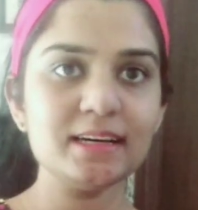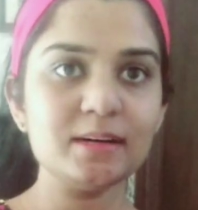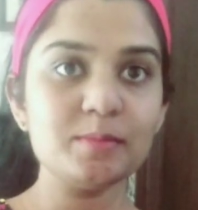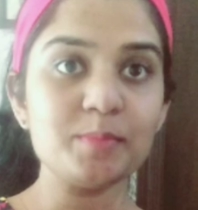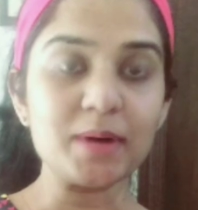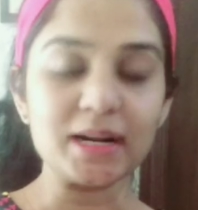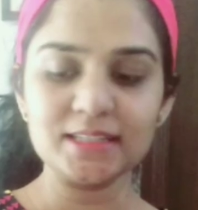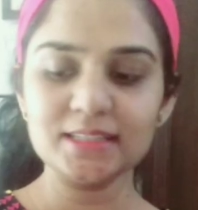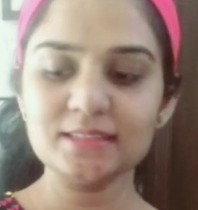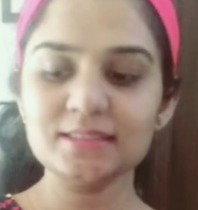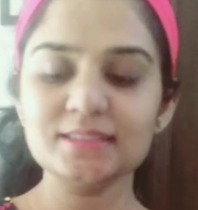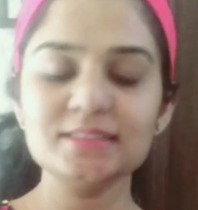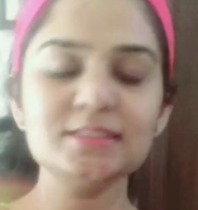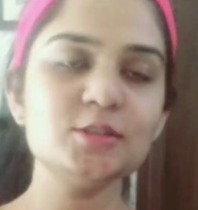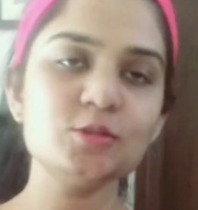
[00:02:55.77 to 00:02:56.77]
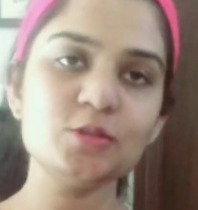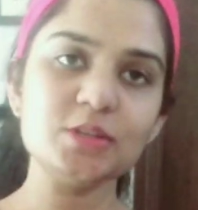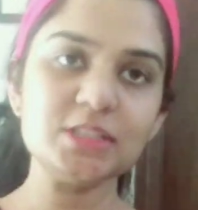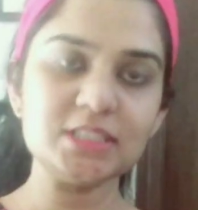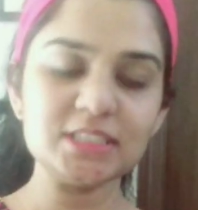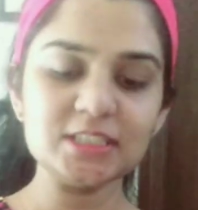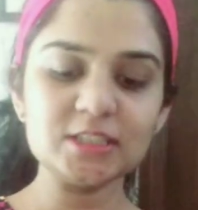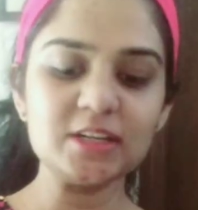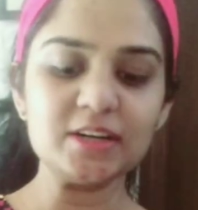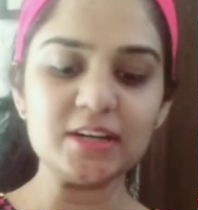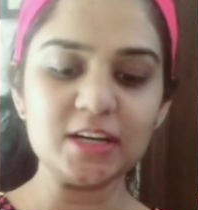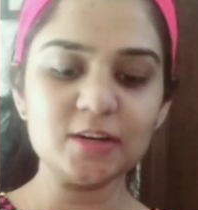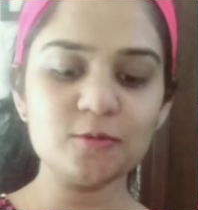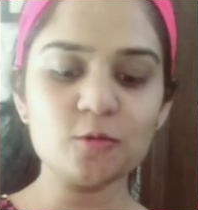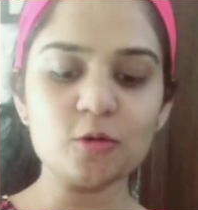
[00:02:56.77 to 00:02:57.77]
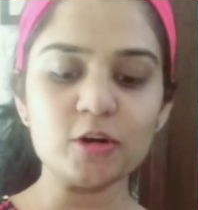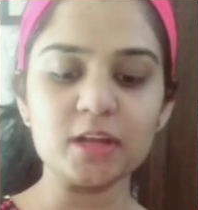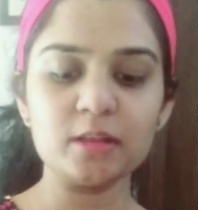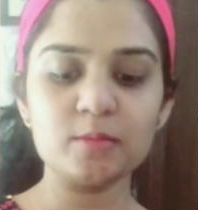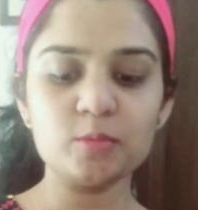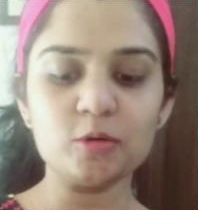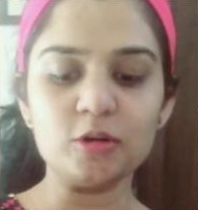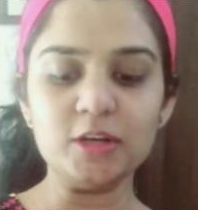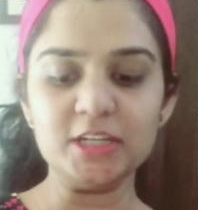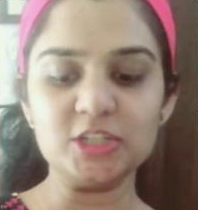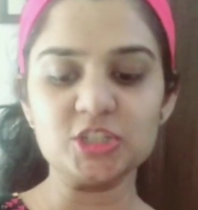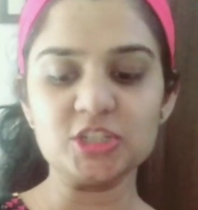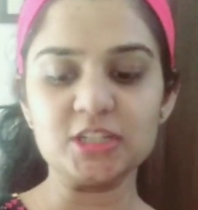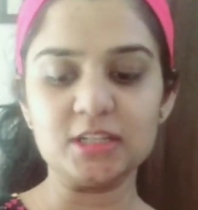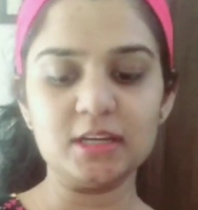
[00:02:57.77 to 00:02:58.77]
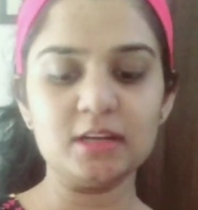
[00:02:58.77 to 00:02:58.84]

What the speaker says: particles, so it is great for exfoliation.